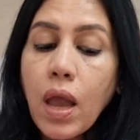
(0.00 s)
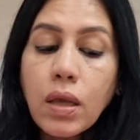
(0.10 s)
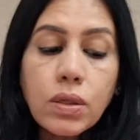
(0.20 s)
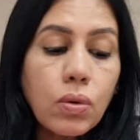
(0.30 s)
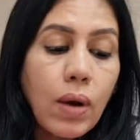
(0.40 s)

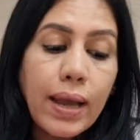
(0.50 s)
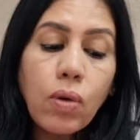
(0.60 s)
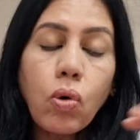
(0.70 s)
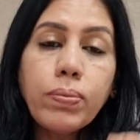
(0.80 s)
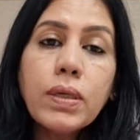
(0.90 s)
So I
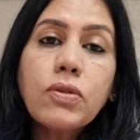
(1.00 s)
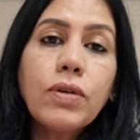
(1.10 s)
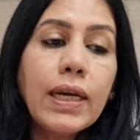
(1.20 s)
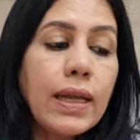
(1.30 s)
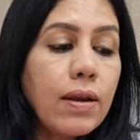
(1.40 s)
hope this
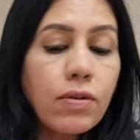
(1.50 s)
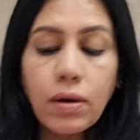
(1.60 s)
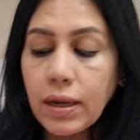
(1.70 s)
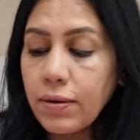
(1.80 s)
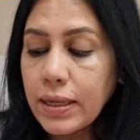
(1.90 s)
reading
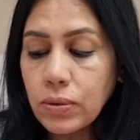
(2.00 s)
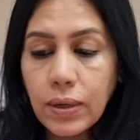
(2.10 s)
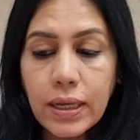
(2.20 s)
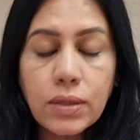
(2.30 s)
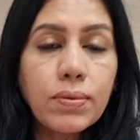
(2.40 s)
really
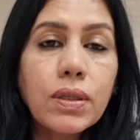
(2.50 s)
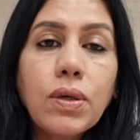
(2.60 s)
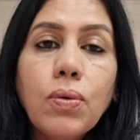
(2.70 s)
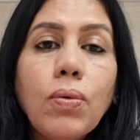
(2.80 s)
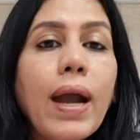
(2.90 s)
resonates with you,